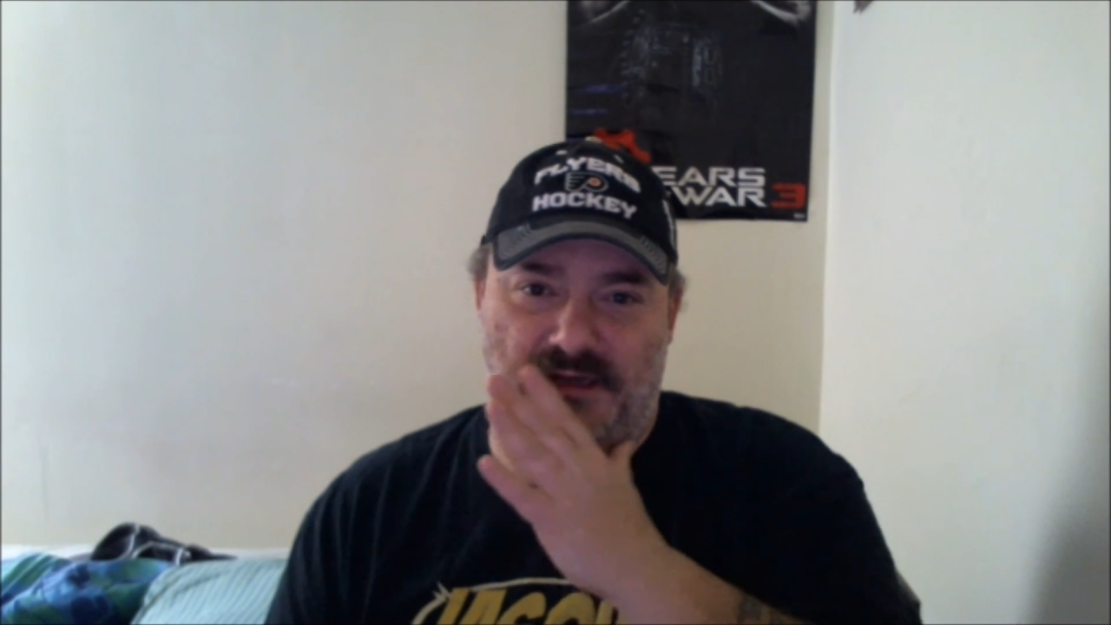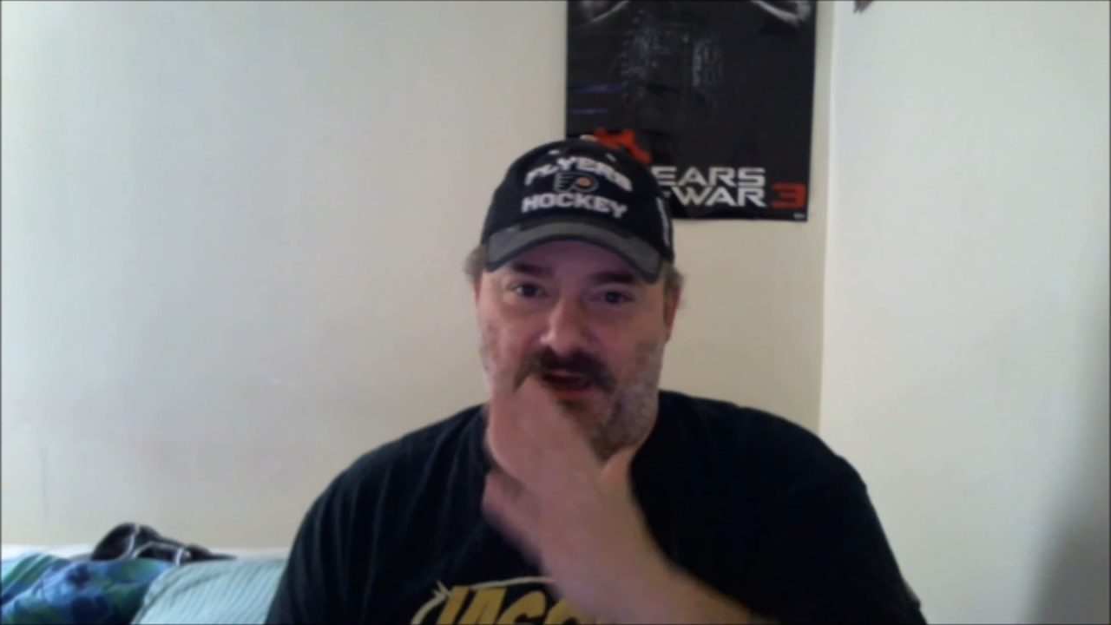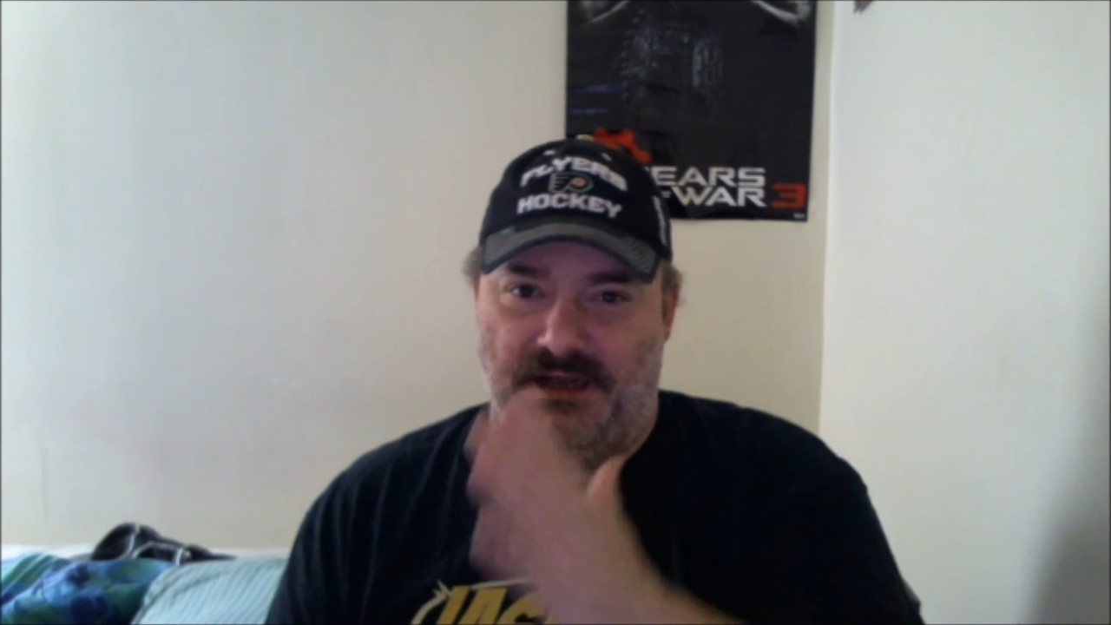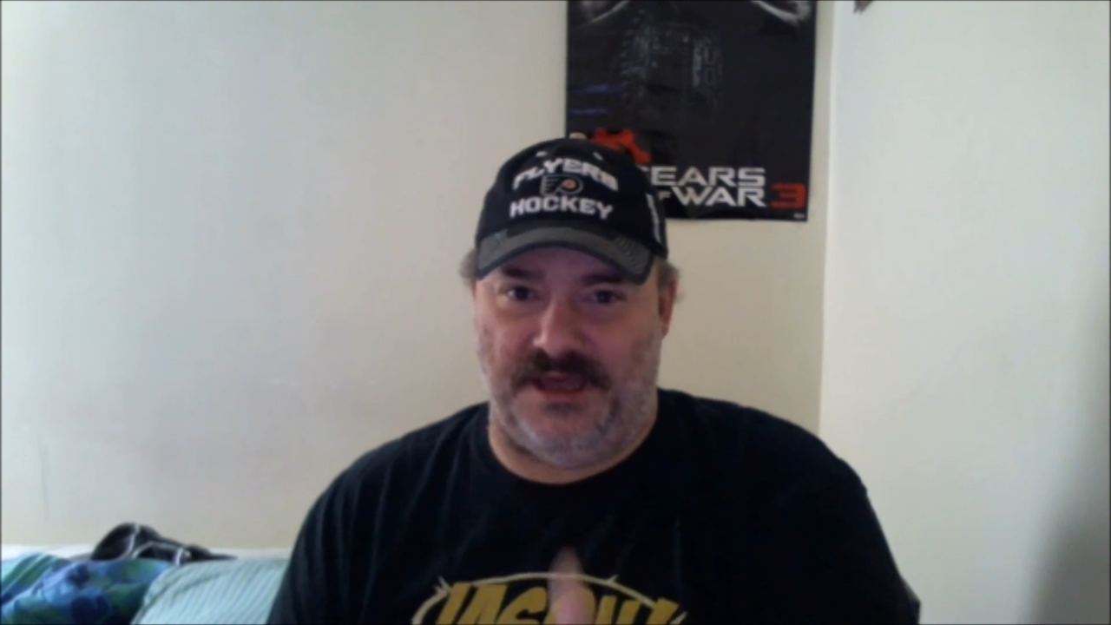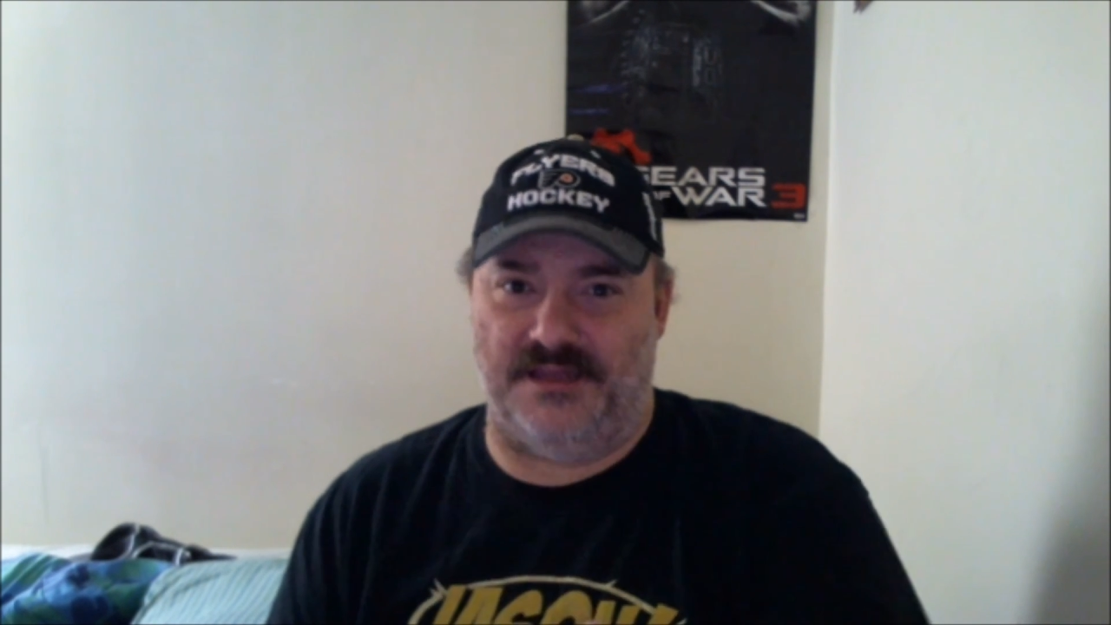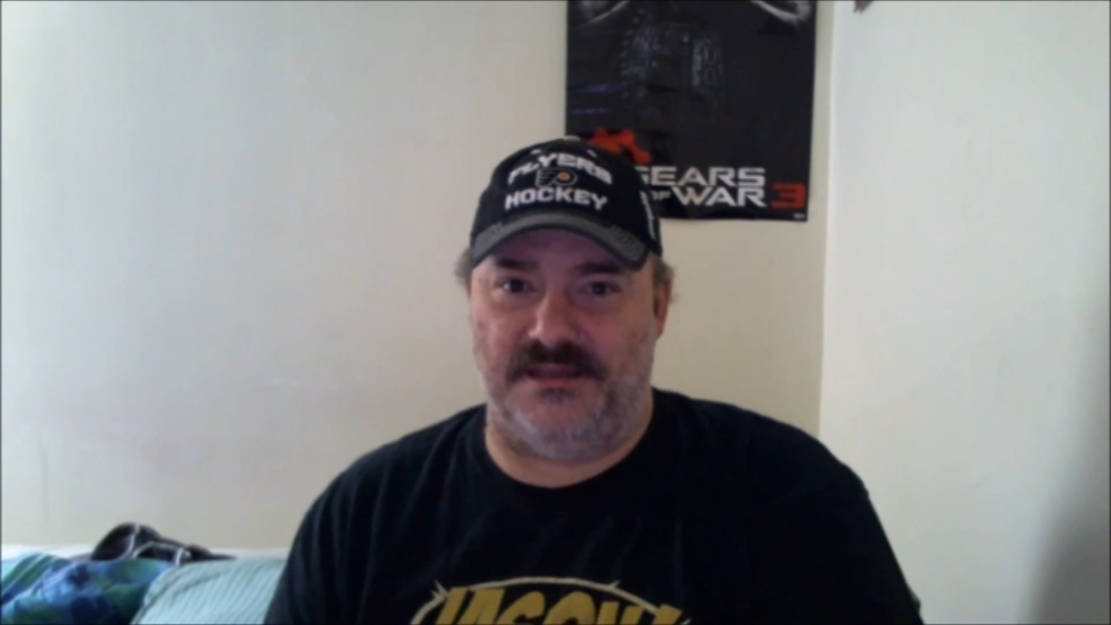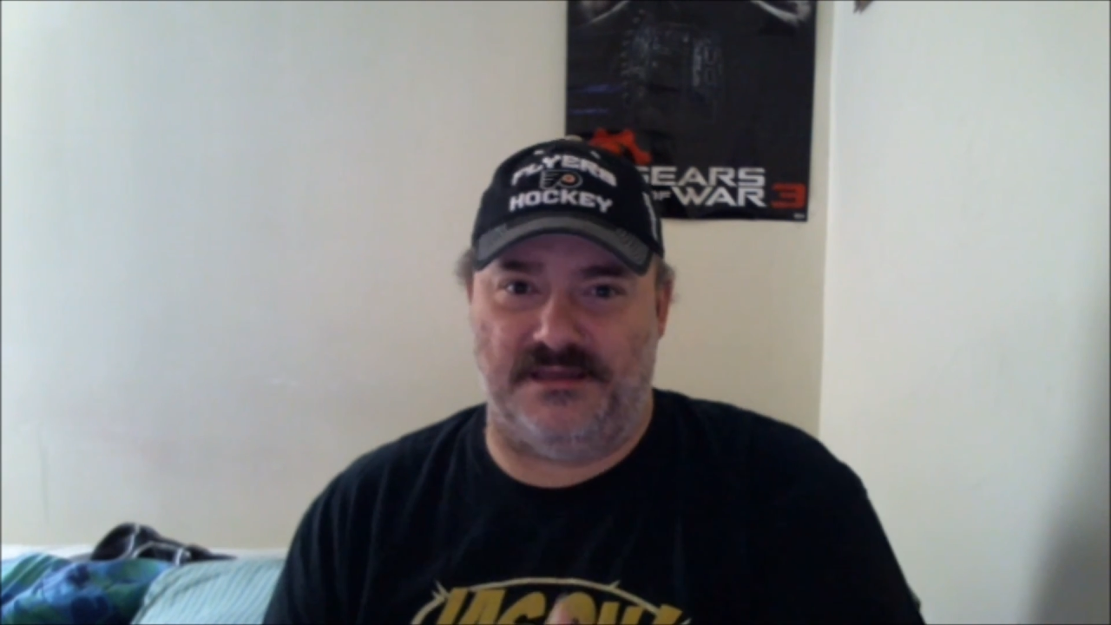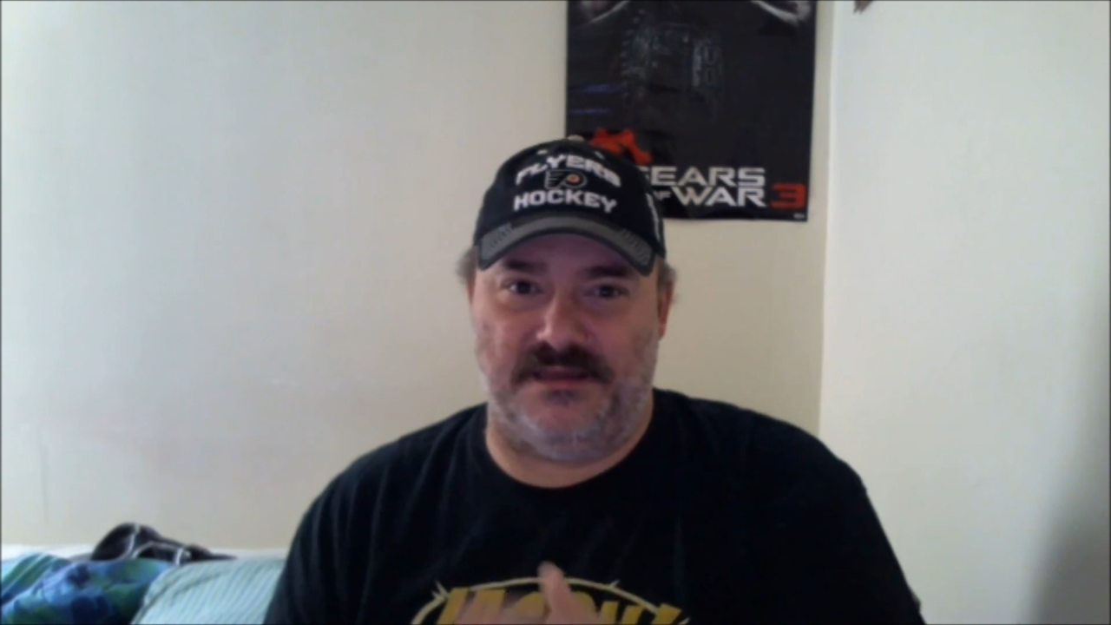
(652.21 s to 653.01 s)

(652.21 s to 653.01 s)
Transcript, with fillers: again